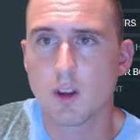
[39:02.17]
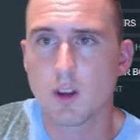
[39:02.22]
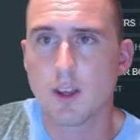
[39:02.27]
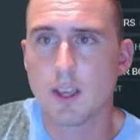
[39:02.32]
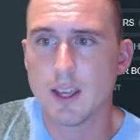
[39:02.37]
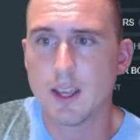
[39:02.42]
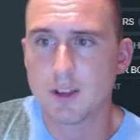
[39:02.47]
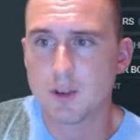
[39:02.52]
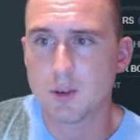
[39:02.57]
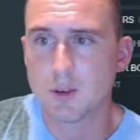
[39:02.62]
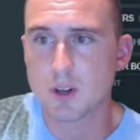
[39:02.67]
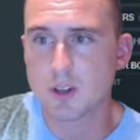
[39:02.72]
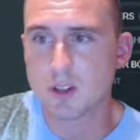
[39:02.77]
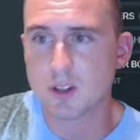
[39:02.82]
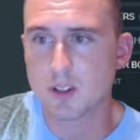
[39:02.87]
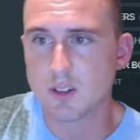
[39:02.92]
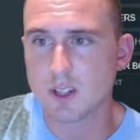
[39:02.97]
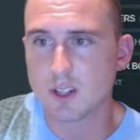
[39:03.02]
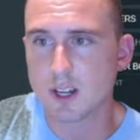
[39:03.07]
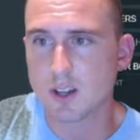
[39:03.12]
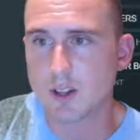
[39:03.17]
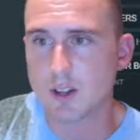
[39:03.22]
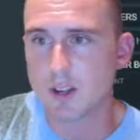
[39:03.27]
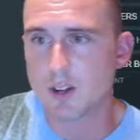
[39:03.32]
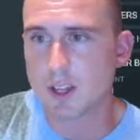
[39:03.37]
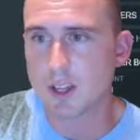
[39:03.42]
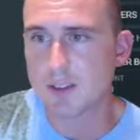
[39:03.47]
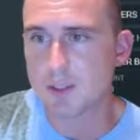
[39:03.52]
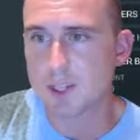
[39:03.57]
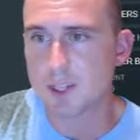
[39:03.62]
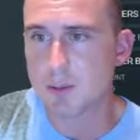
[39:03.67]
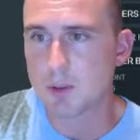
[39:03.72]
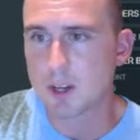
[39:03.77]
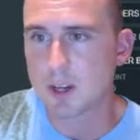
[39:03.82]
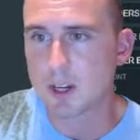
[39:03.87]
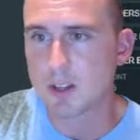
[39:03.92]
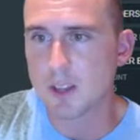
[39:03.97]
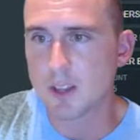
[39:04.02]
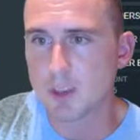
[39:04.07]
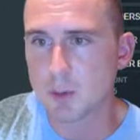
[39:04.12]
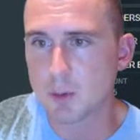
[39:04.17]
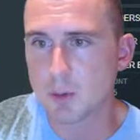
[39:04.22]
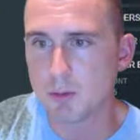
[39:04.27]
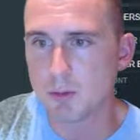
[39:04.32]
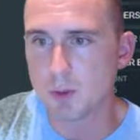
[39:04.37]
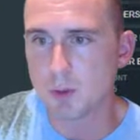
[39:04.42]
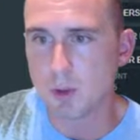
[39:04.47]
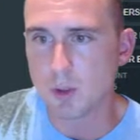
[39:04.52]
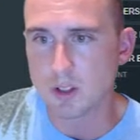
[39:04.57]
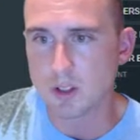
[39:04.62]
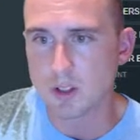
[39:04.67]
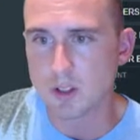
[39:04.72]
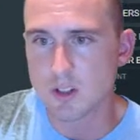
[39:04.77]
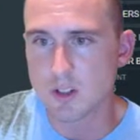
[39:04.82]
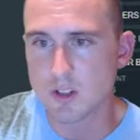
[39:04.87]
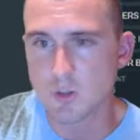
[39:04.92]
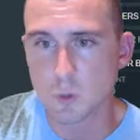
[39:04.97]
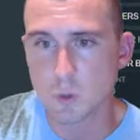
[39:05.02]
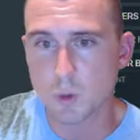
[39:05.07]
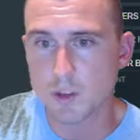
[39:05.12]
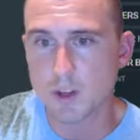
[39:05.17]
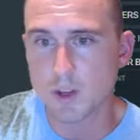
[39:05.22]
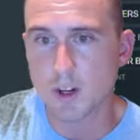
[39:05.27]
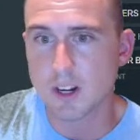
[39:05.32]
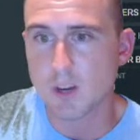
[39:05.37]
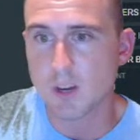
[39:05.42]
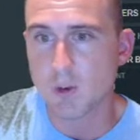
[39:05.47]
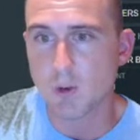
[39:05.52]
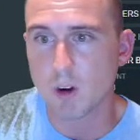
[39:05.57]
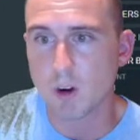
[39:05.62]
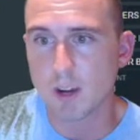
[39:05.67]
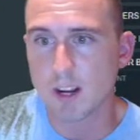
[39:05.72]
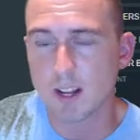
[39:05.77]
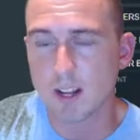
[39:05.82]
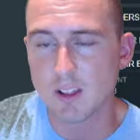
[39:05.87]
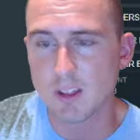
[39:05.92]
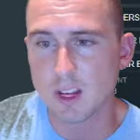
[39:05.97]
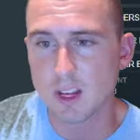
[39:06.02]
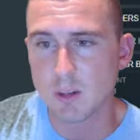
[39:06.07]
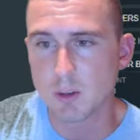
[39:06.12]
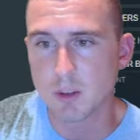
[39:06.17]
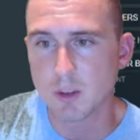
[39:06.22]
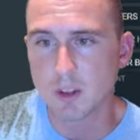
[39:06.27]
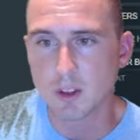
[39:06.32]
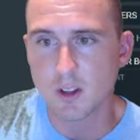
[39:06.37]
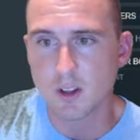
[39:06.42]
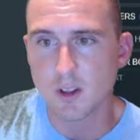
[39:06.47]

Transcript: Interesting. Yeah, I'll definitely have to keep an eye on that moving forward because we're trading right in line with it.